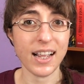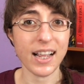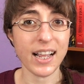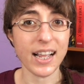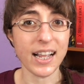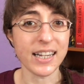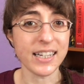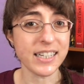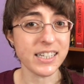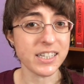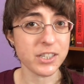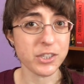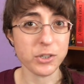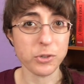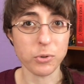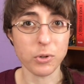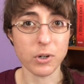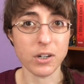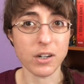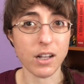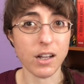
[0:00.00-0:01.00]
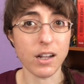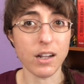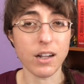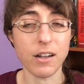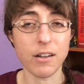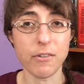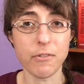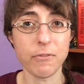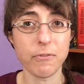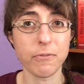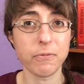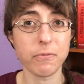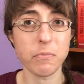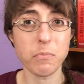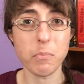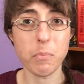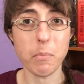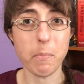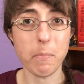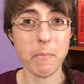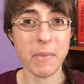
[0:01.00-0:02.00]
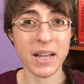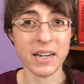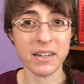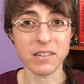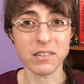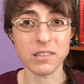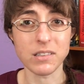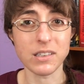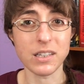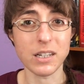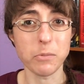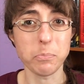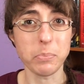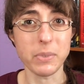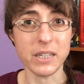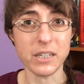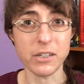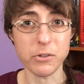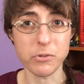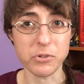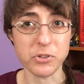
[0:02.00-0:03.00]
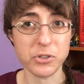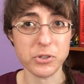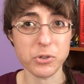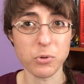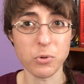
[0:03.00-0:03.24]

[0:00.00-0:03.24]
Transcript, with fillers: any sort of medical abuse